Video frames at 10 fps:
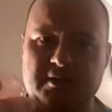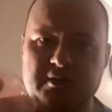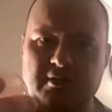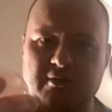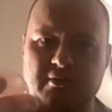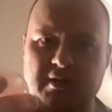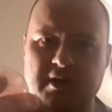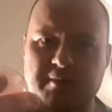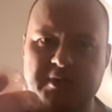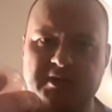
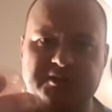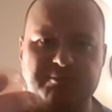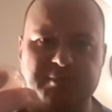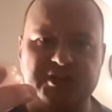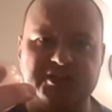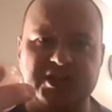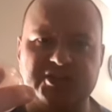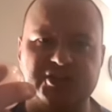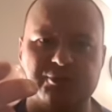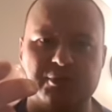Your uh, med
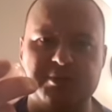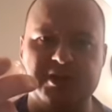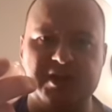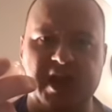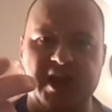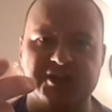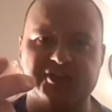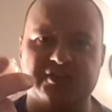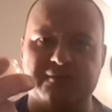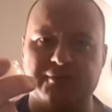meditations will be
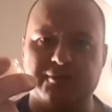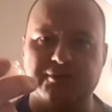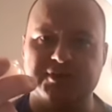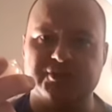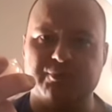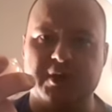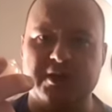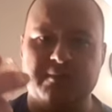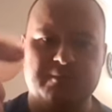enhanced further this way.